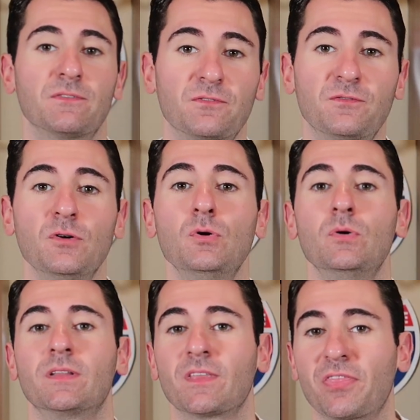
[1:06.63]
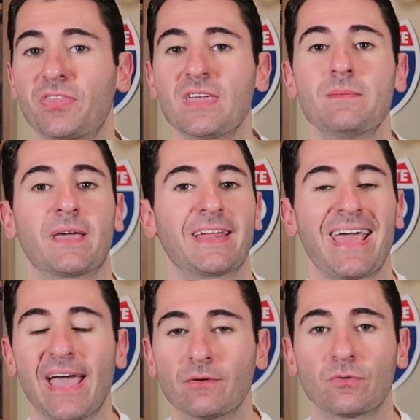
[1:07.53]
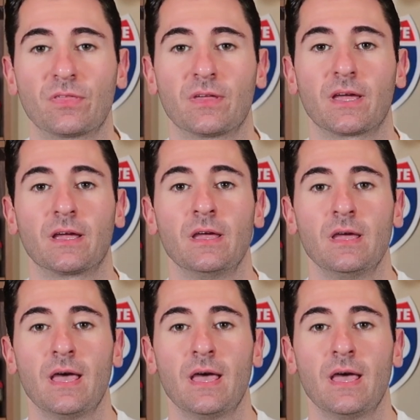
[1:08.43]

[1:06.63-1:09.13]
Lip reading: the food and the theming and everything.